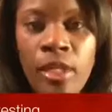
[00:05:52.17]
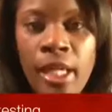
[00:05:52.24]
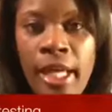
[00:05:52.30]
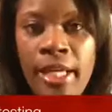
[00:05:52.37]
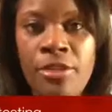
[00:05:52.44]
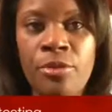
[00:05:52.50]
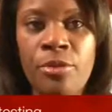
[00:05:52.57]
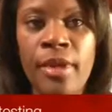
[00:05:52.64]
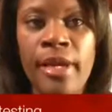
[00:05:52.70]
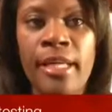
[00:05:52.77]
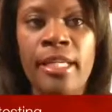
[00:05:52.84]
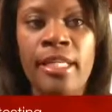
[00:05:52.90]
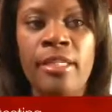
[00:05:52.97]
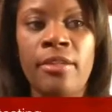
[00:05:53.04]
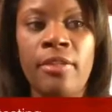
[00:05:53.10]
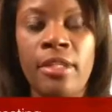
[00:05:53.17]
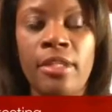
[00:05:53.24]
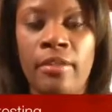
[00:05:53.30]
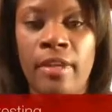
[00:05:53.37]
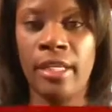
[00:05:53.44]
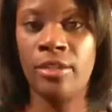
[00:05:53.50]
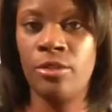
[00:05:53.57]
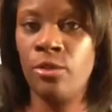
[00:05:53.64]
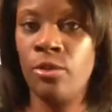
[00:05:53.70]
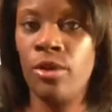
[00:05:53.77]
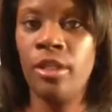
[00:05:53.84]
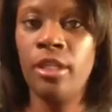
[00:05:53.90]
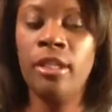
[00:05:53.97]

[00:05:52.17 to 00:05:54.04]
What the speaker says: x-rays, things of that sort.